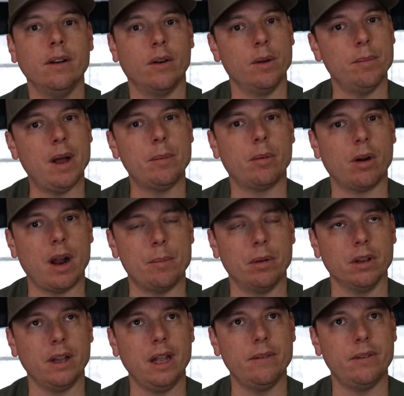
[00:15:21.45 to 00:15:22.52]
Remember, I
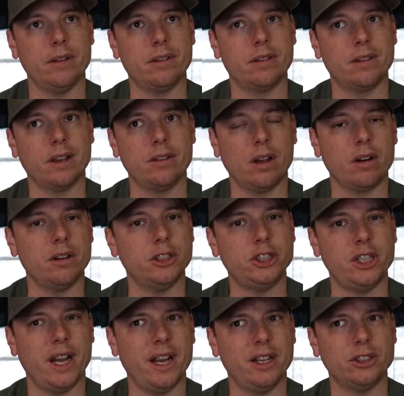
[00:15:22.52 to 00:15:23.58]
believe it's six hundred
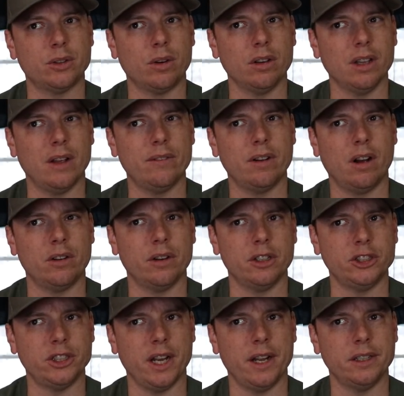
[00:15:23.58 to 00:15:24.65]
and change or eleven hundred
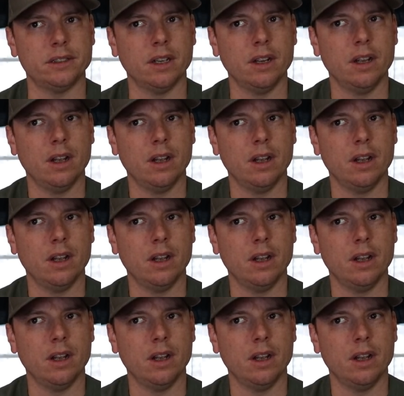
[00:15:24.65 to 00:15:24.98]
and change.